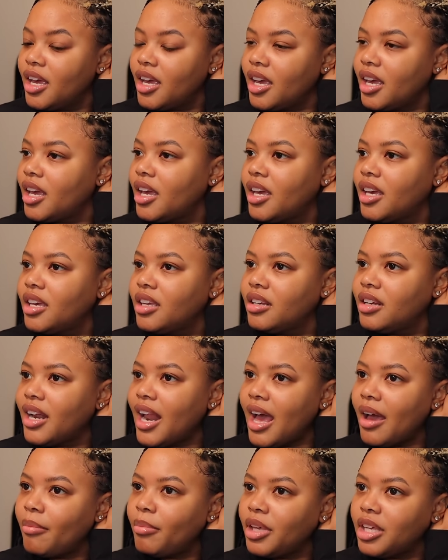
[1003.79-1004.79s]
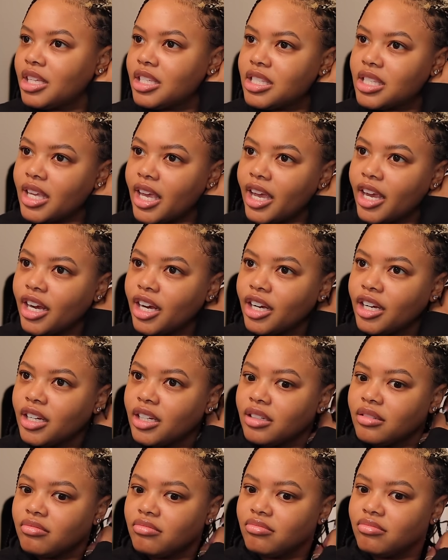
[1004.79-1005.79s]
and not be as
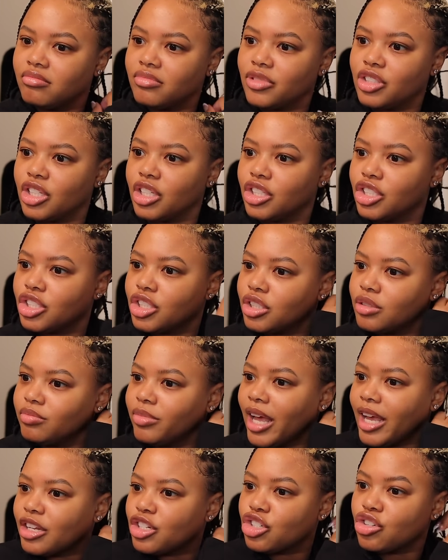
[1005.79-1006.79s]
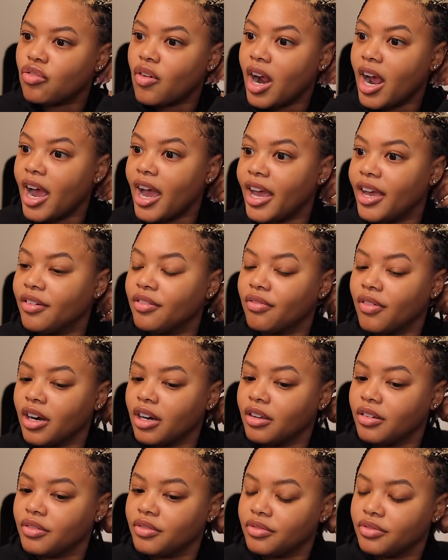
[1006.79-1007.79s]
scared to sh like try in
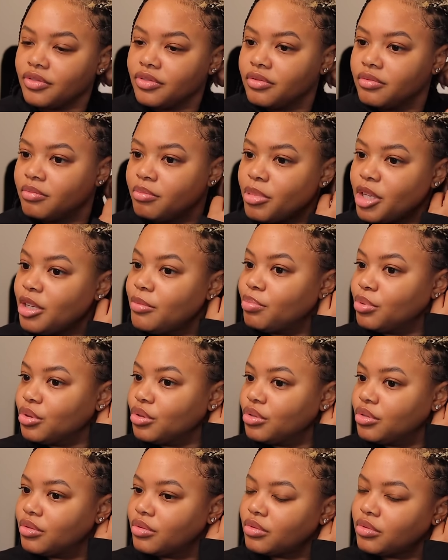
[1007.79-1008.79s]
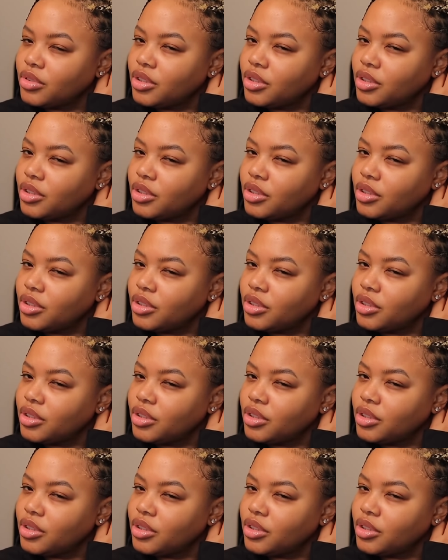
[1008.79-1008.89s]
front of people,